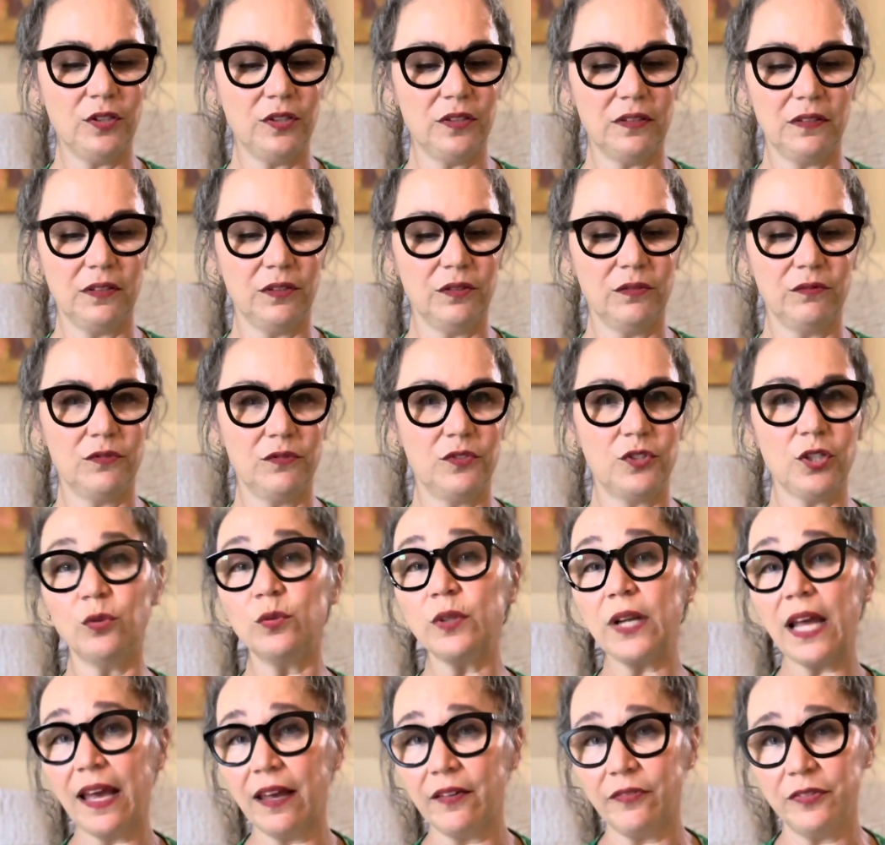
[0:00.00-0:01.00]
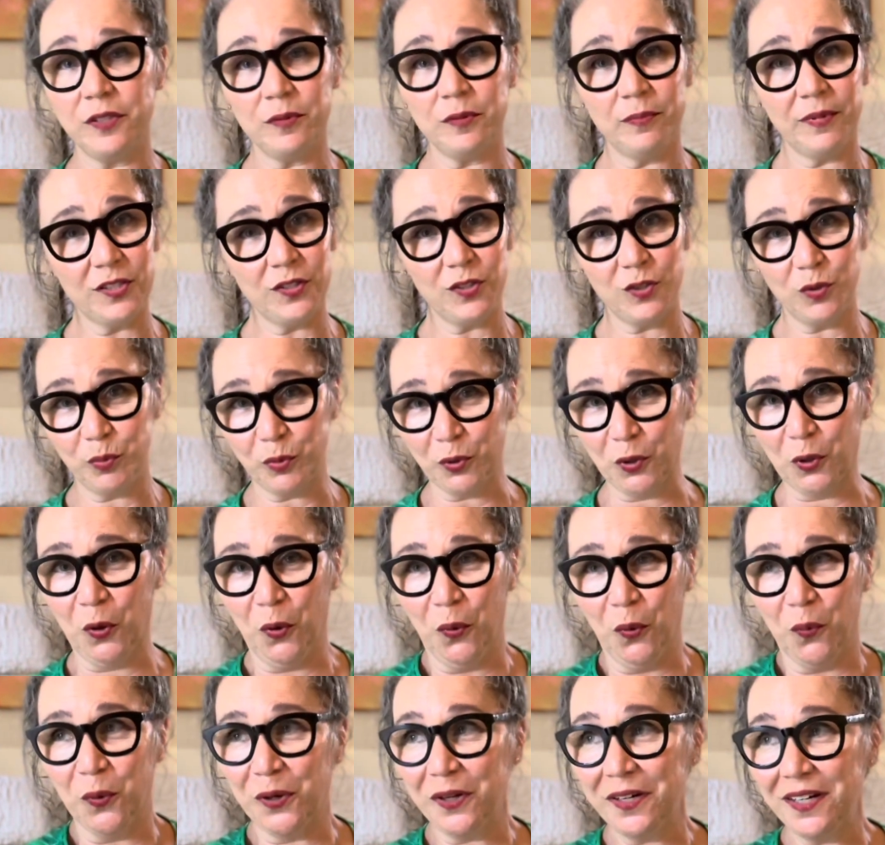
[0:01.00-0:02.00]
you don't have to be super
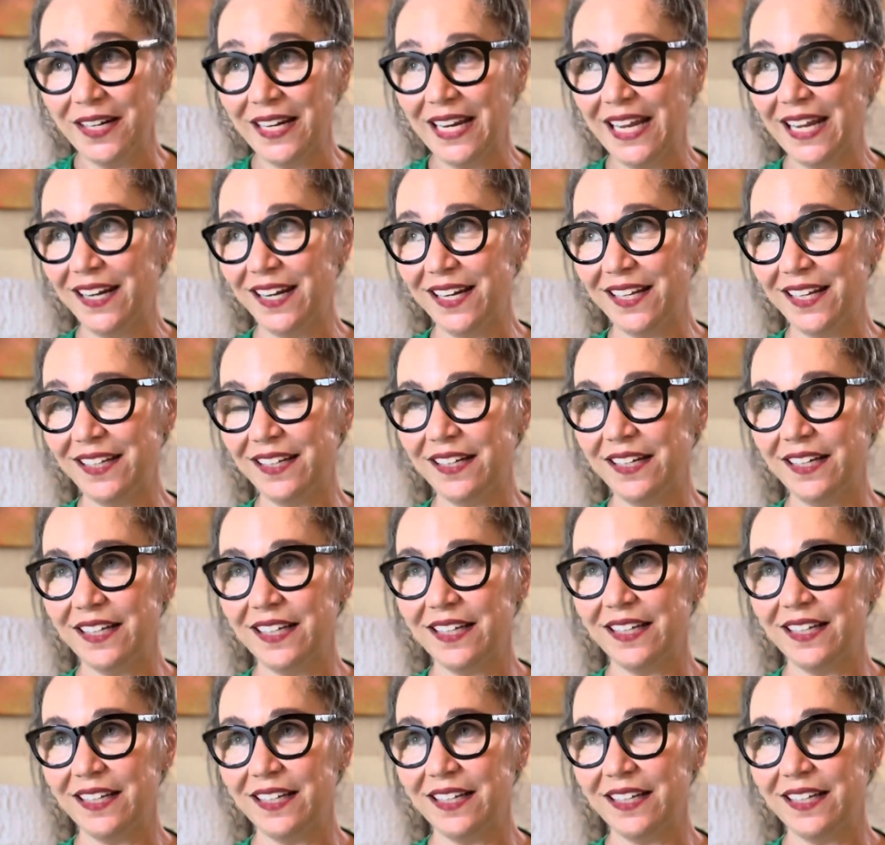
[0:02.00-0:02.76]
coordinated